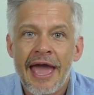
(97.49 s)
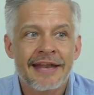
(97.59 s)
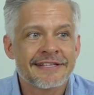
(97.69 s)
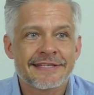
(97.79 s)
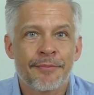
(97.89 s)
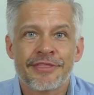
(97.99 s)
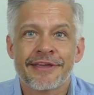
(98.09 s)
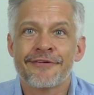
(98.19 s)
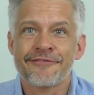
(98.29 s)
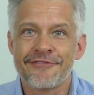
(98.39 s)
and
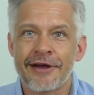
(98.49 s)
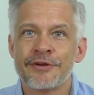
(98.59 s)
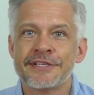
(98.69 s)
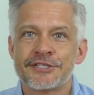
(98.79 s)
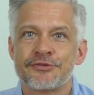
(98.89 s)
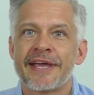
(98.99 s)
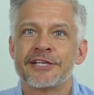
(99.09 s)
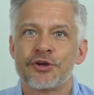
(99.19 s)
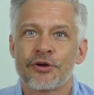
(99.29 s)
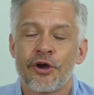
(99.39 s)
something very
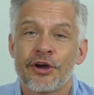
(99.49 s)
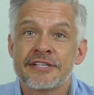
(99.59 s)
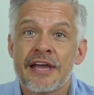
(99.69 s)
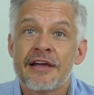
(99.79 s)
strange occurred.